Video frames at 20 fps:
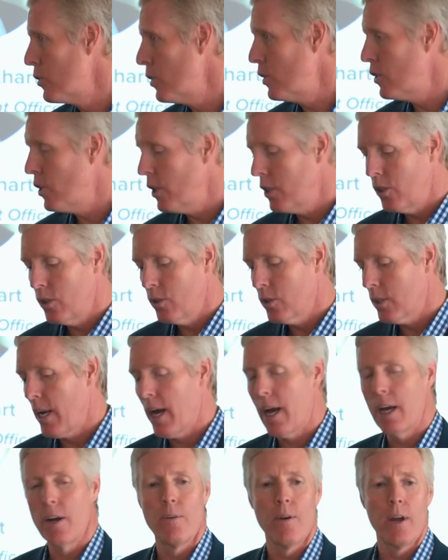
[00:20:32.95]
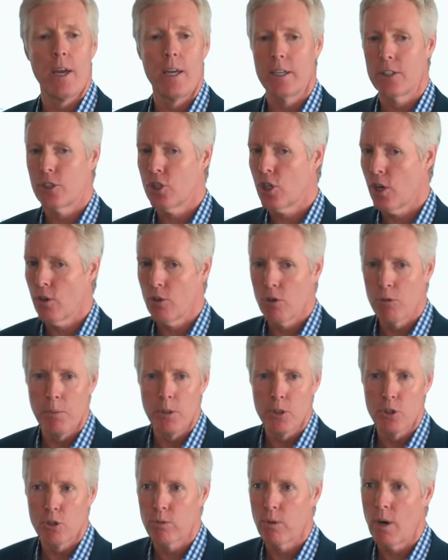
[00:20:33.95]
So you couldn't use an IRA, a
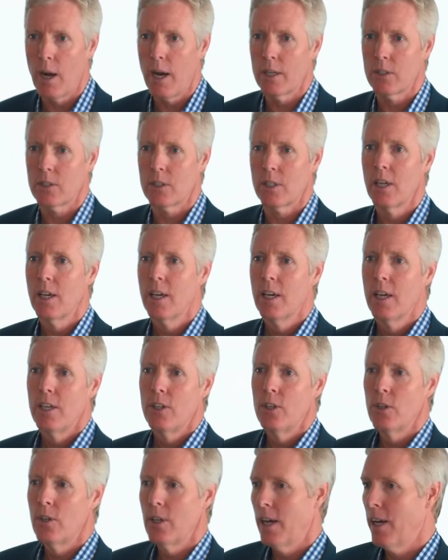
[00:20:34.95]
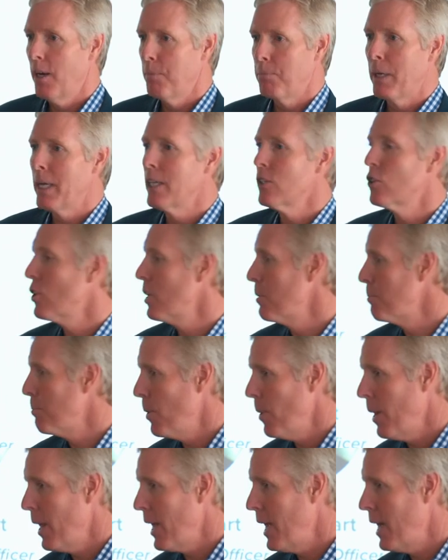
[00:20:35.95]
charitable trust, a pension
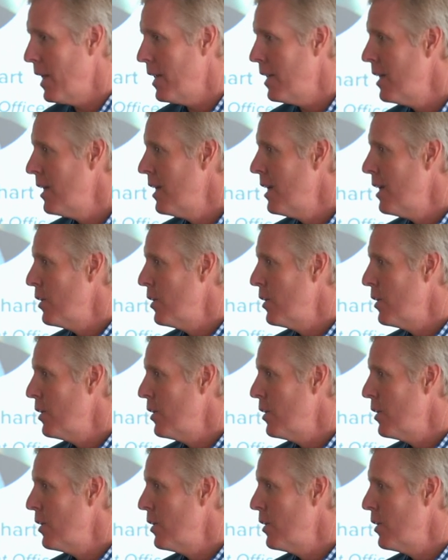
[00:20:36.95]
plan.